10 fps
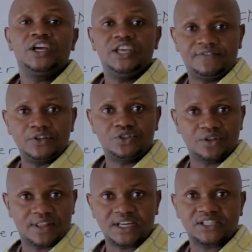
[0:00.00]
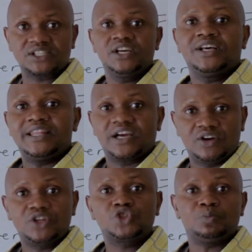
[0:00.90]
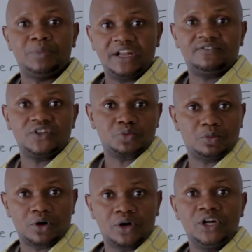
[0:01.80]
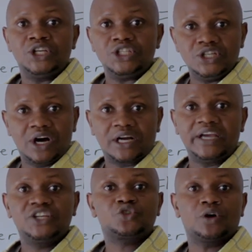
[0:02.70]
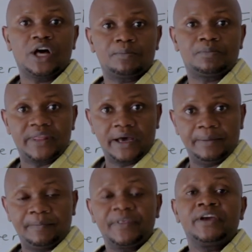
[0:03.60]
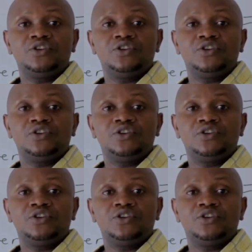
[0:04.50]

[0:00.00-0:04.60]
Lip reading: If you do that, they are going to benefit more. You are going to help them.